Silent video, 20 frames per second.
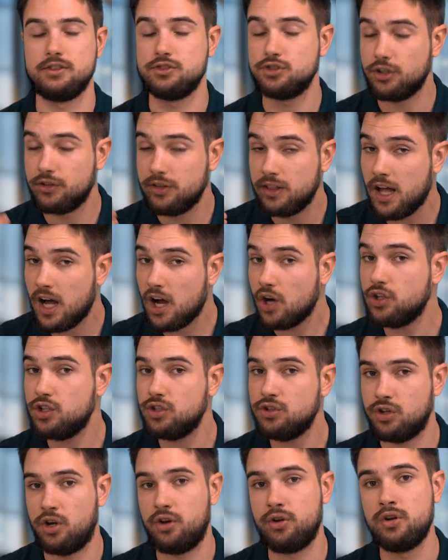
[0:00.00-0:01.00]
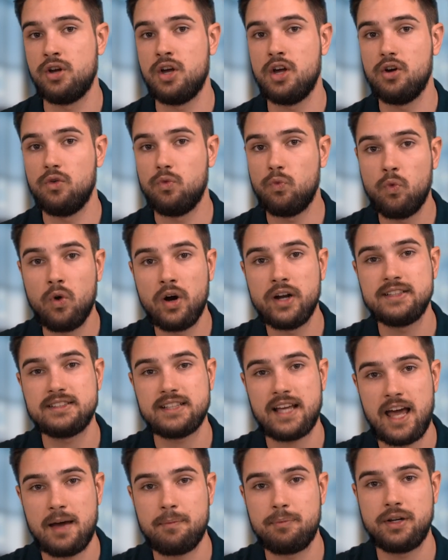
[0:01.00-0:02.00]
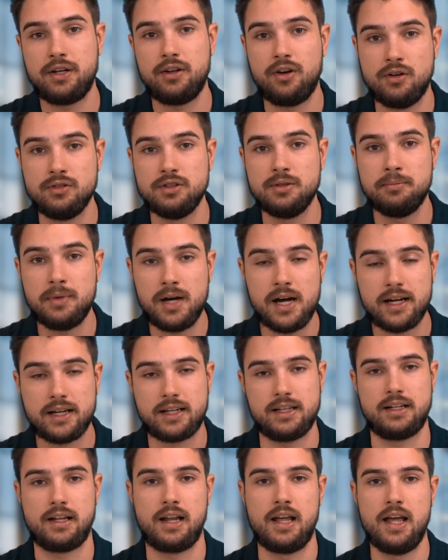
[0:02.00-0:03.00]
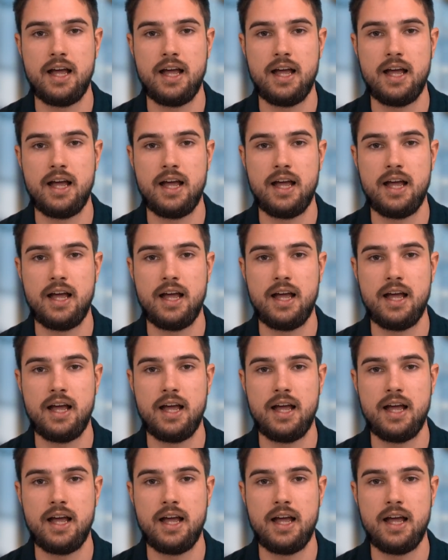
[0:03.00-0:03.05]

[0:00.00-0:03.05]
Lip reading: So now you know what is happening on the market.